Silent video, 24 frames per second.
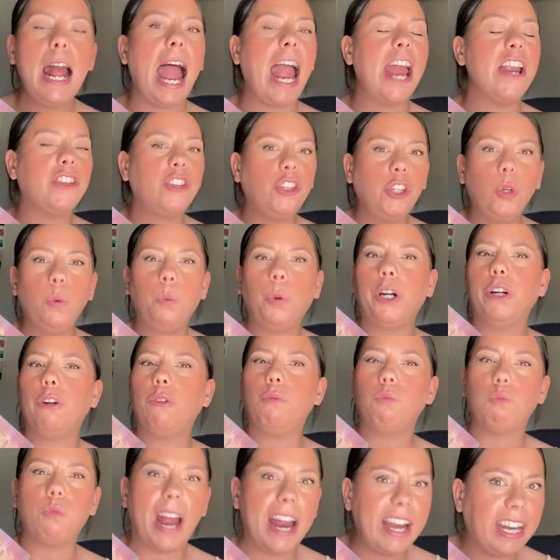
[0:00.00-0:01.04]
and you were
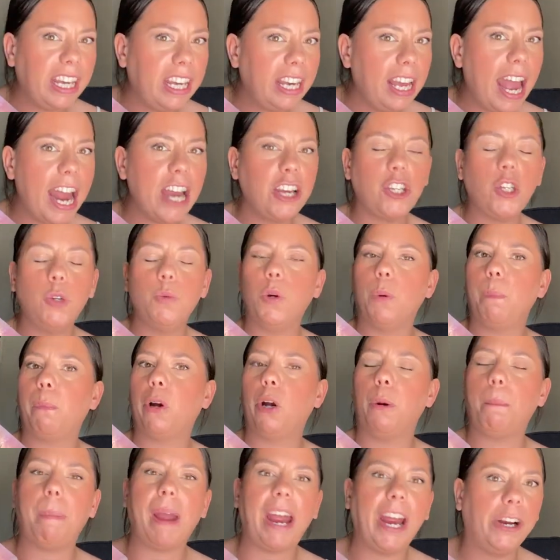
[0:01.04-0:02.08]
ready and you were
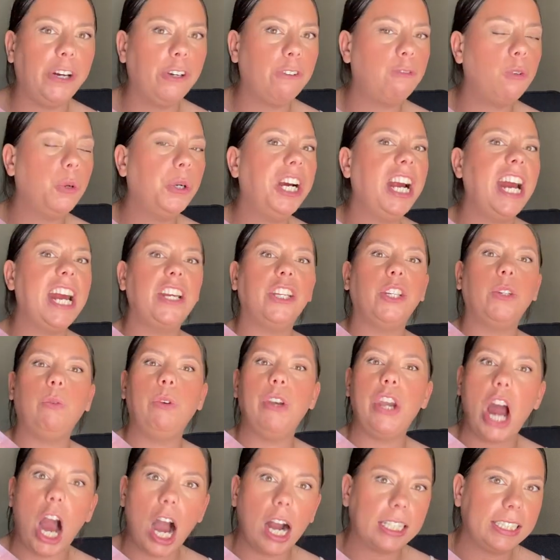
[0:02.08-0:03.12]
prepared for it, and you
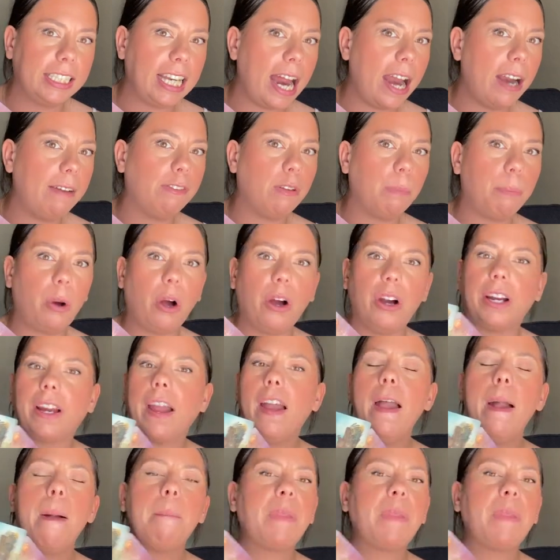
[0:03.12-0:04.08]
knocked it out of the park.